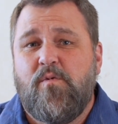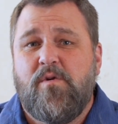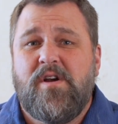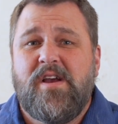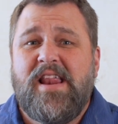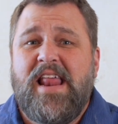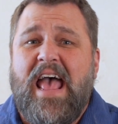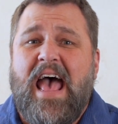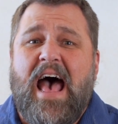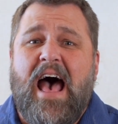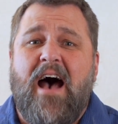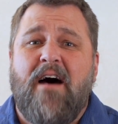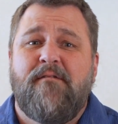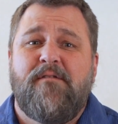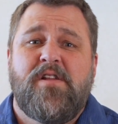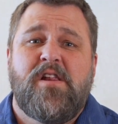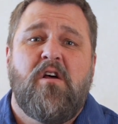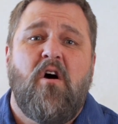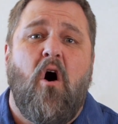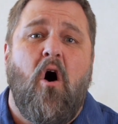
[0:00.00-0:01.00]
we're going to
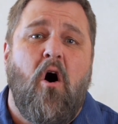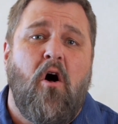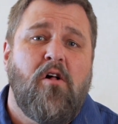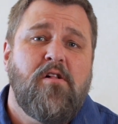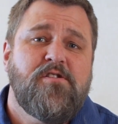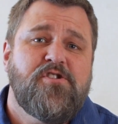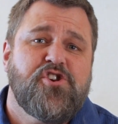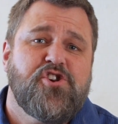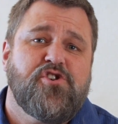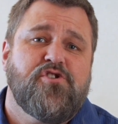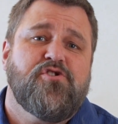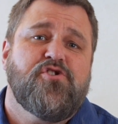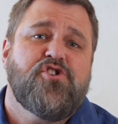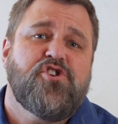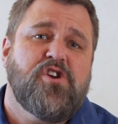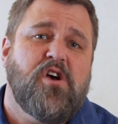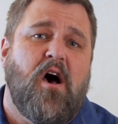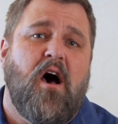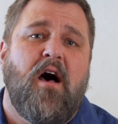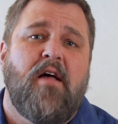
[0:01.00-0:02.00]
have an
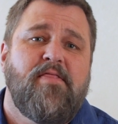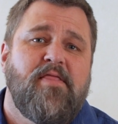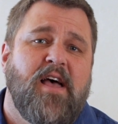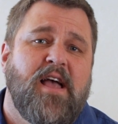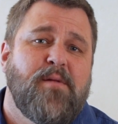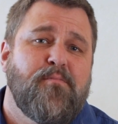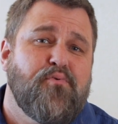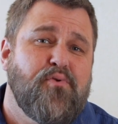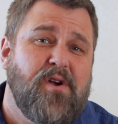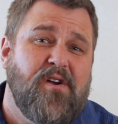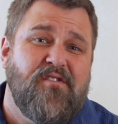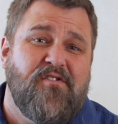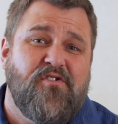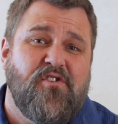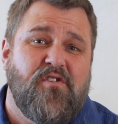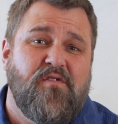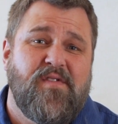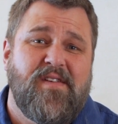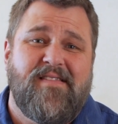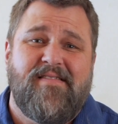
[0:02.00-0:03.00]
all-church online prayer
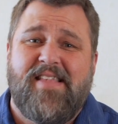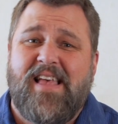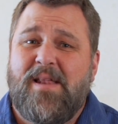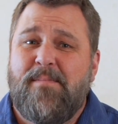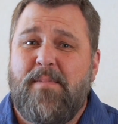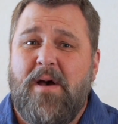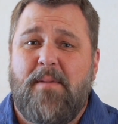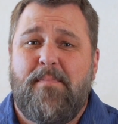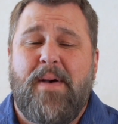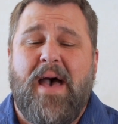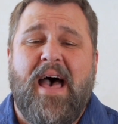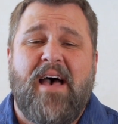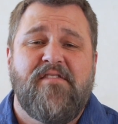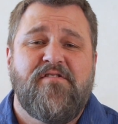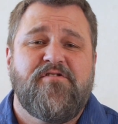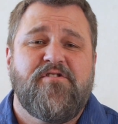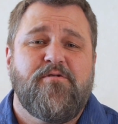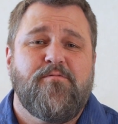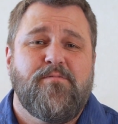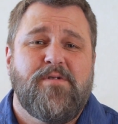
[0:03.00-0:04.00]
service led by
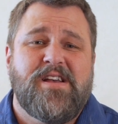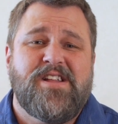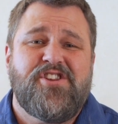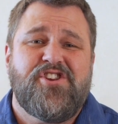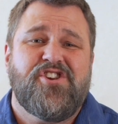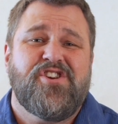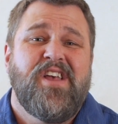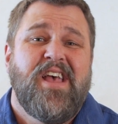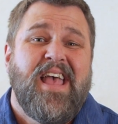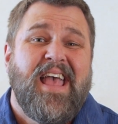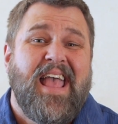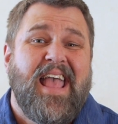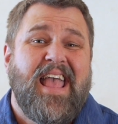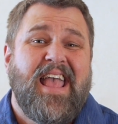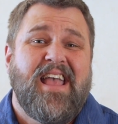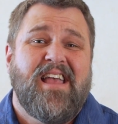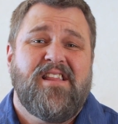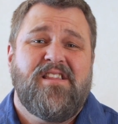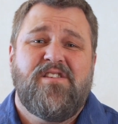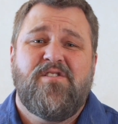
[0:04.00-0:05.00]
Pastor Rich,
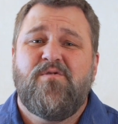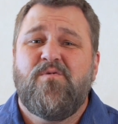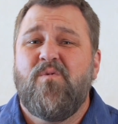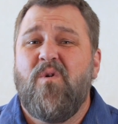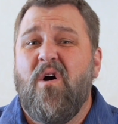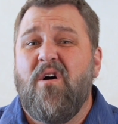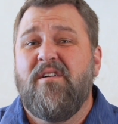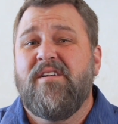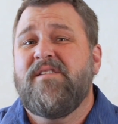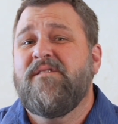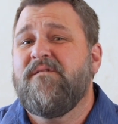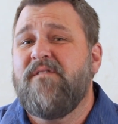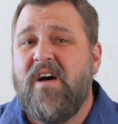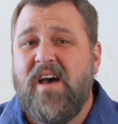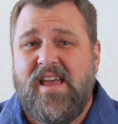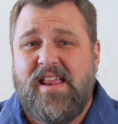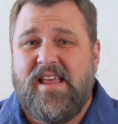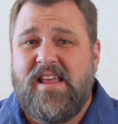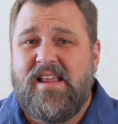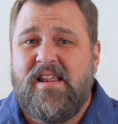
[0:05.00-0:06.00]
and you are
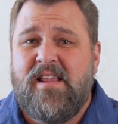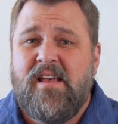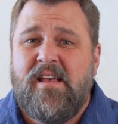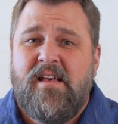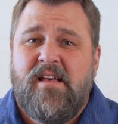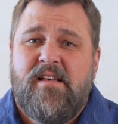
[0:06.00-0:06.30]
invited.